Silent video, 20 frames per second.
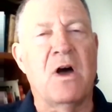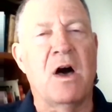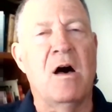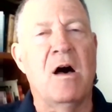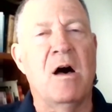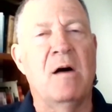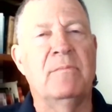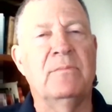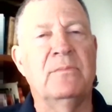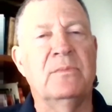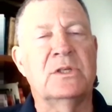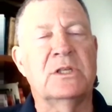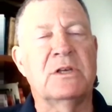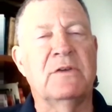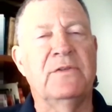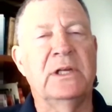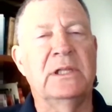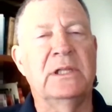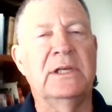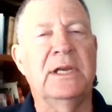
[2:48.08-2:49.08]
from
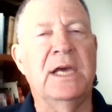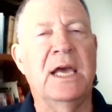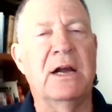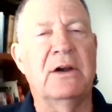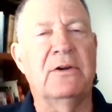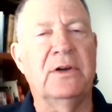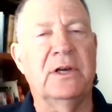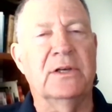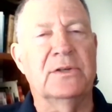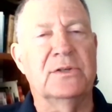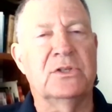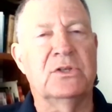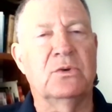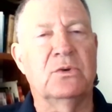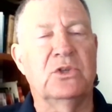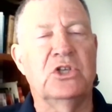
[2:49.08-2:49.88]
civilian areas.